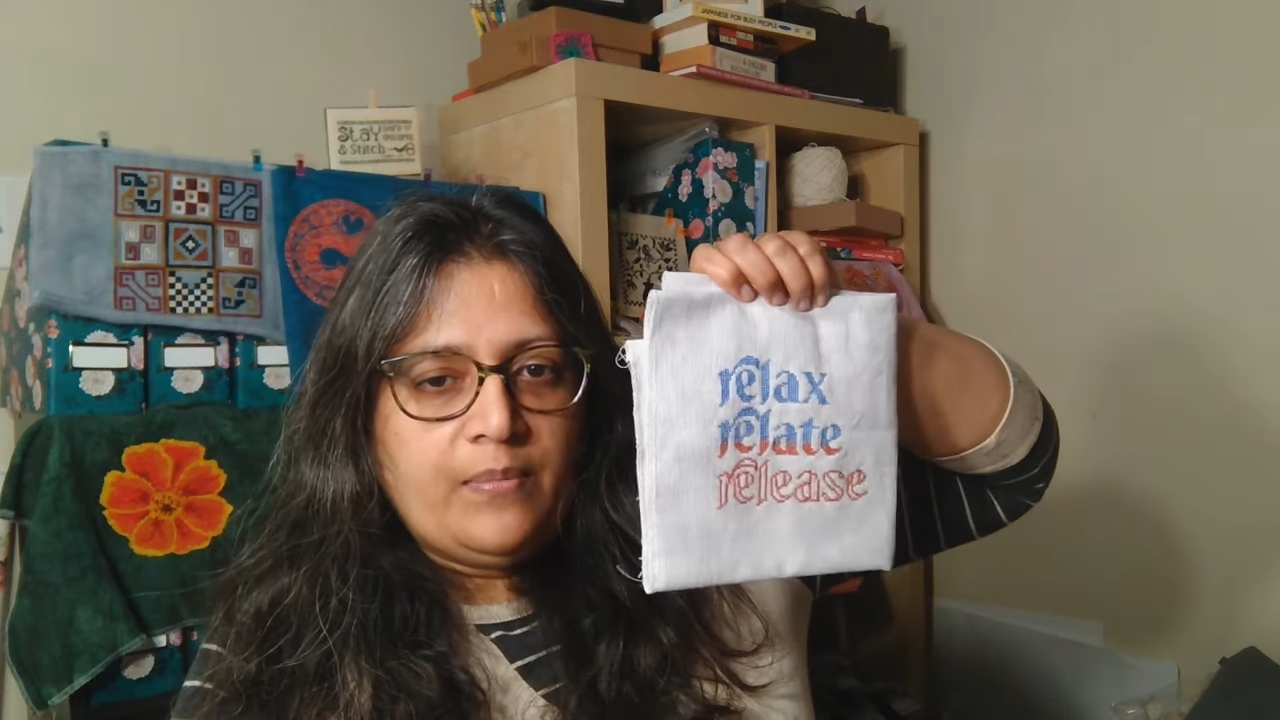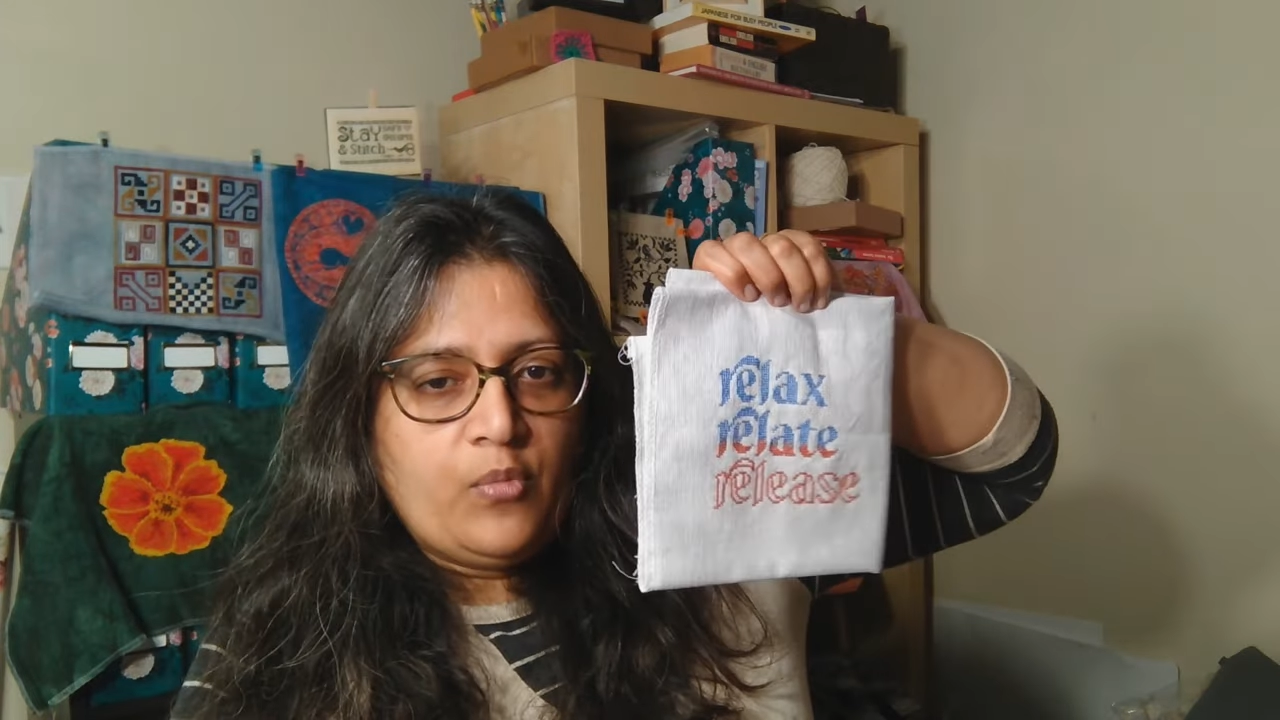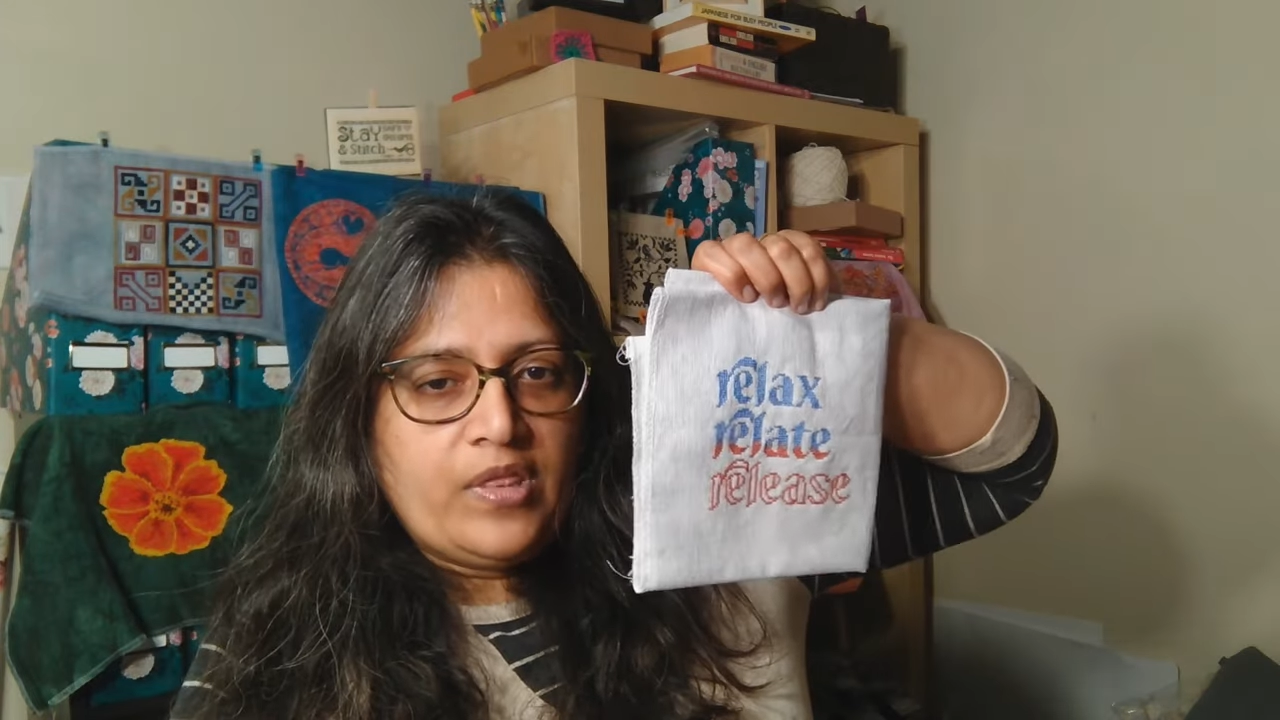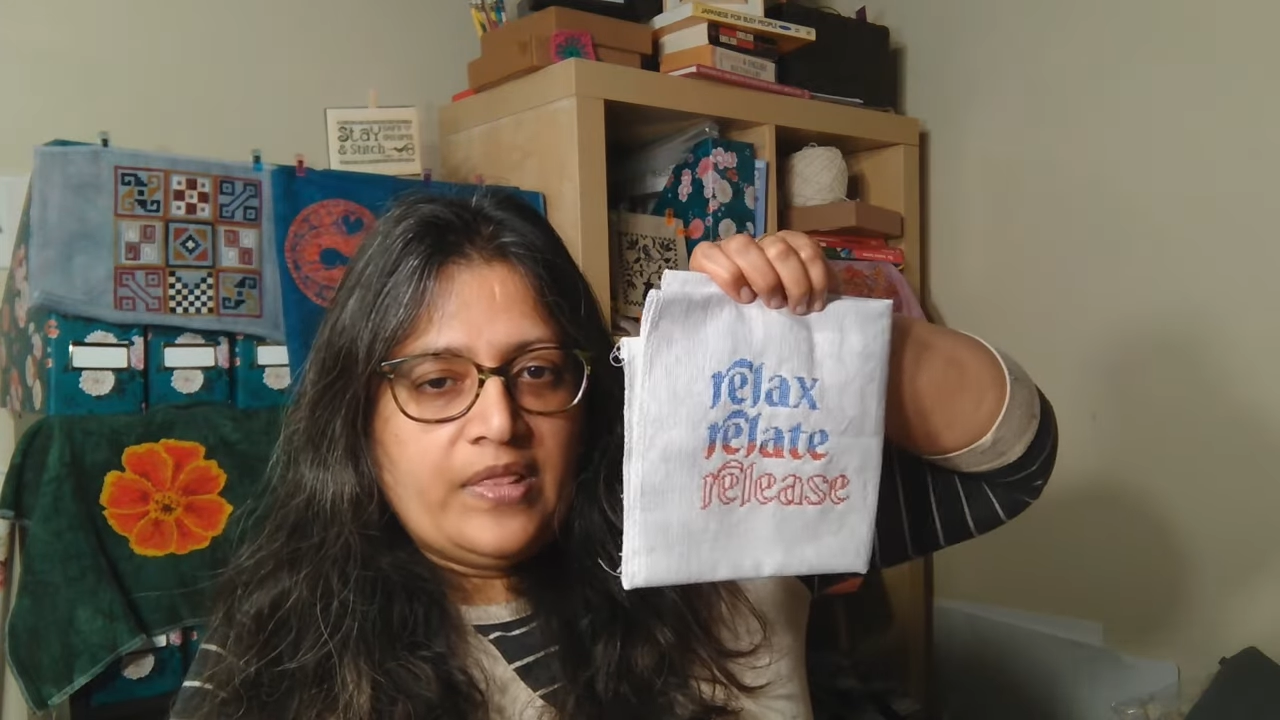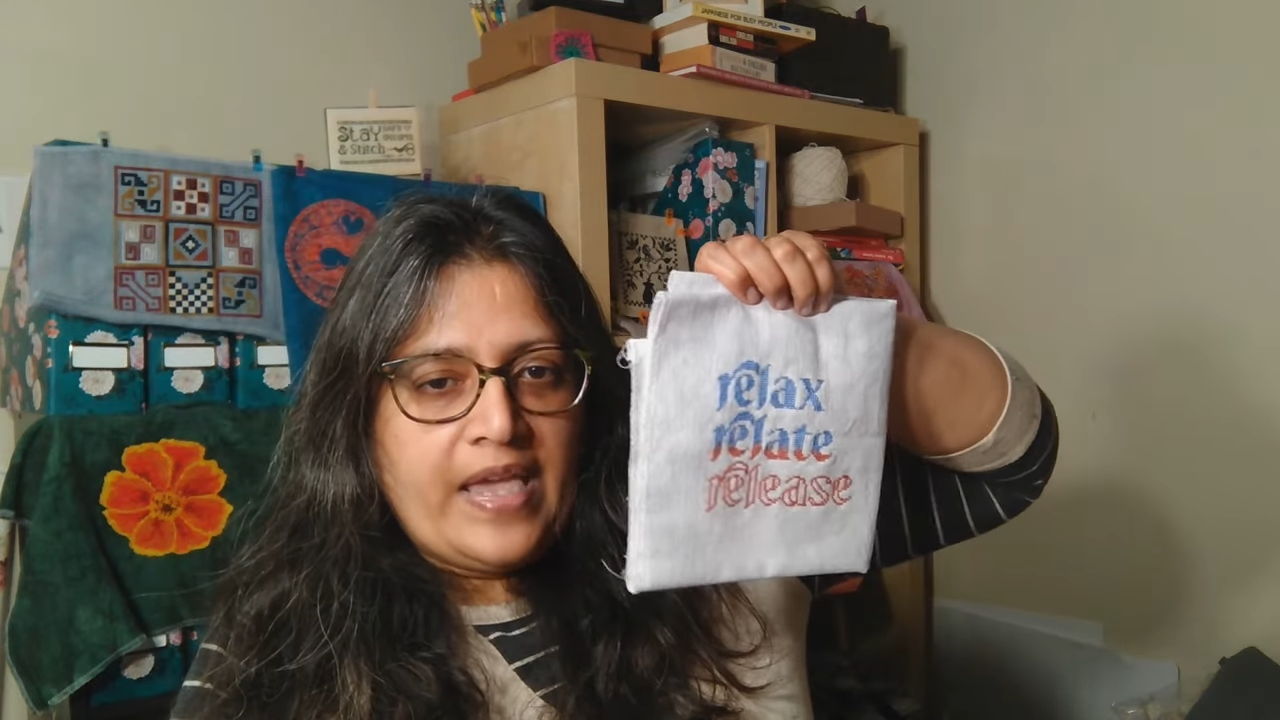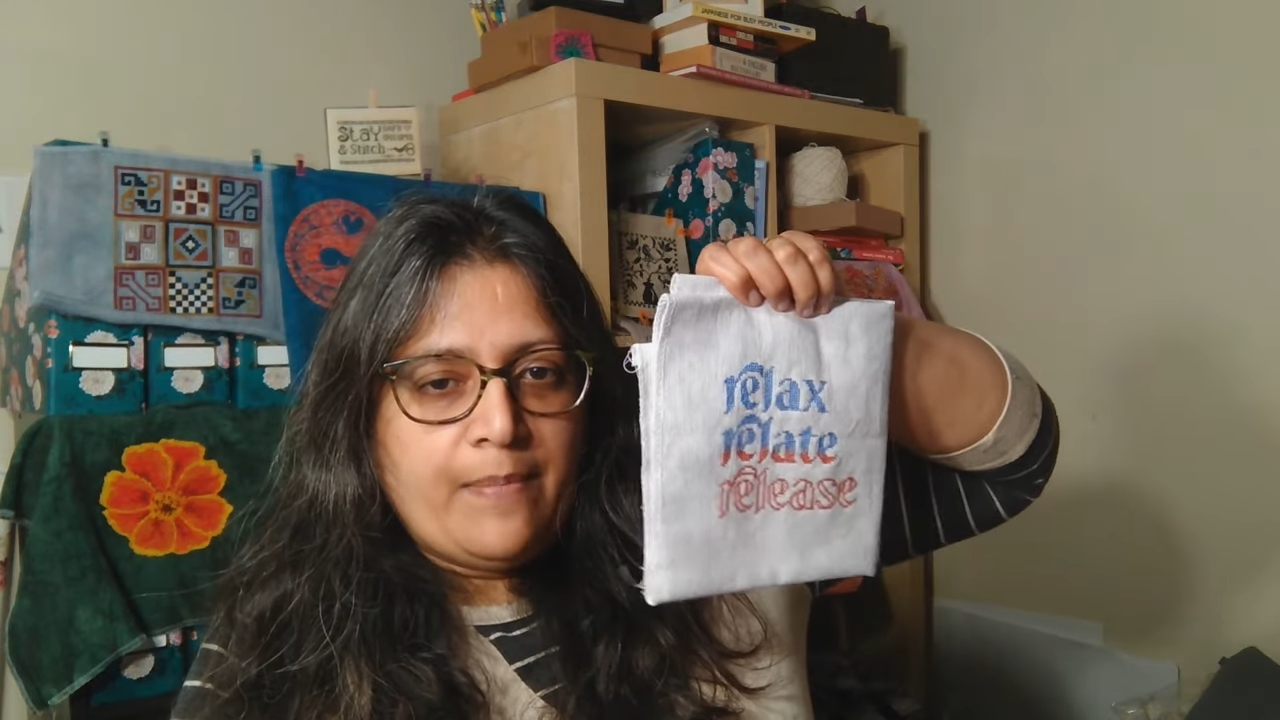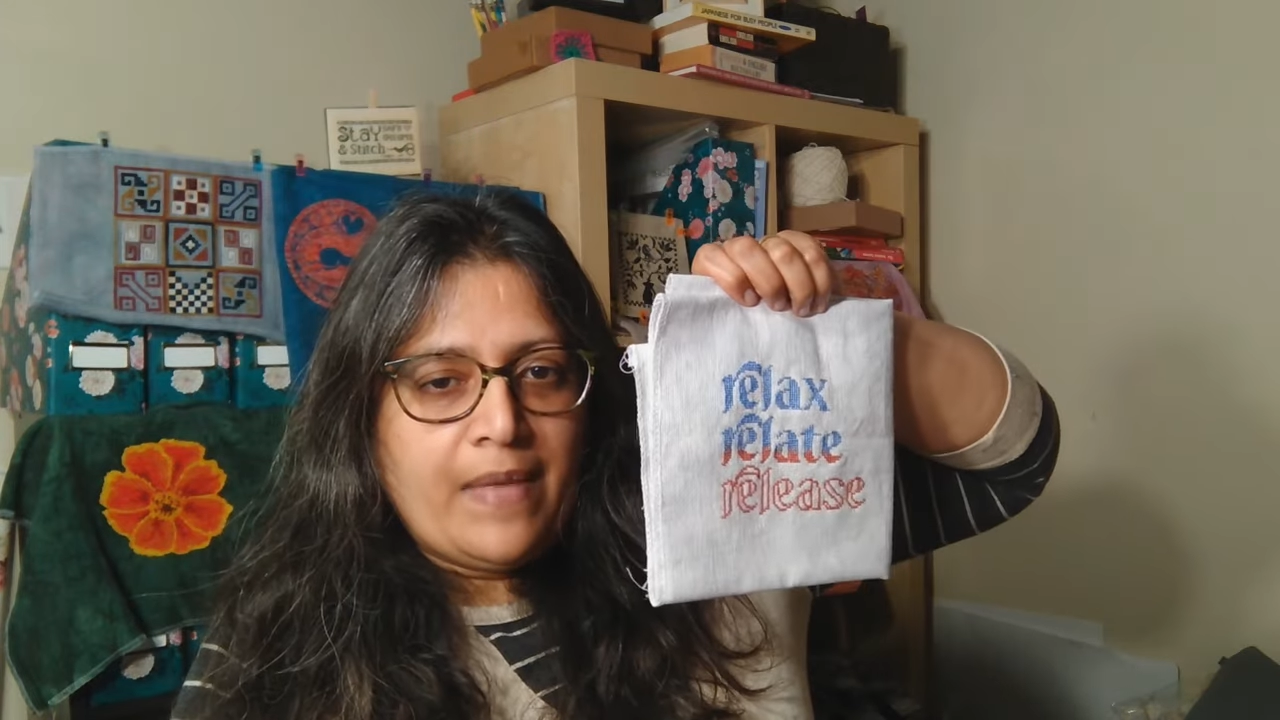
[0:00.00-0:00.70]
with light